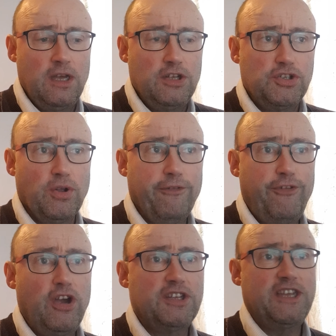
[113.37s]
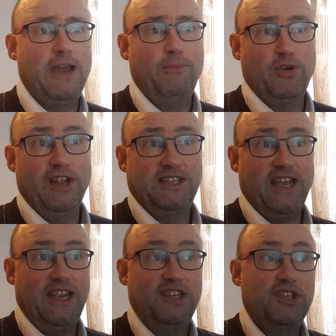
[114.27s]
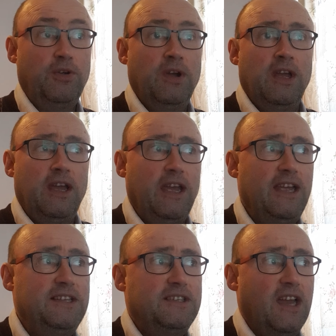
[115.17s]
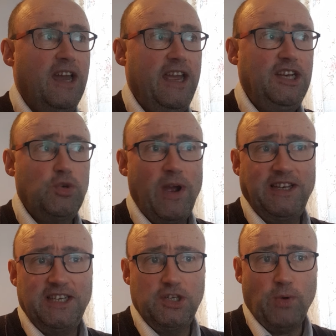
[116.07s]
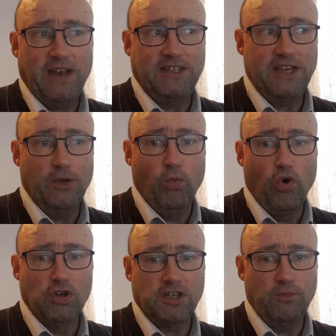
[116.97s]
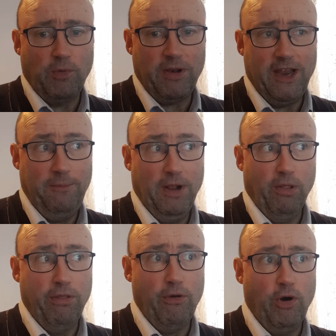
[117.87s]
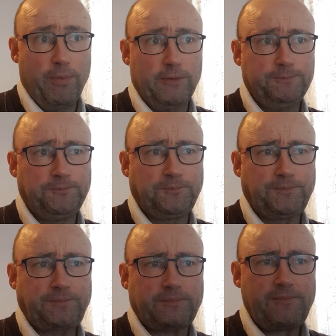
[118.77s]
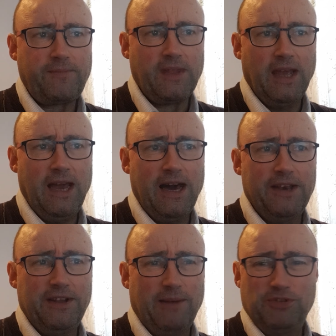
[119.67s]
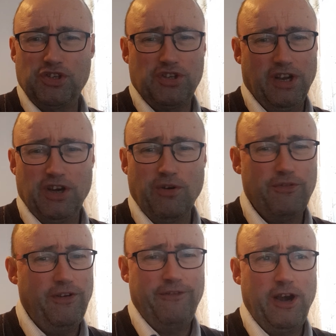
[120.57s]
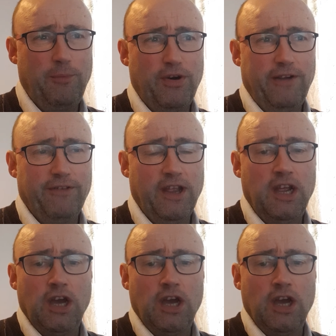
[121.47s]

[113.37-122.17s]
So the first game we're going to take you to is in 2020 in Wharton. We're playing Milnthorpe, and I'm just going to go through it very briefly.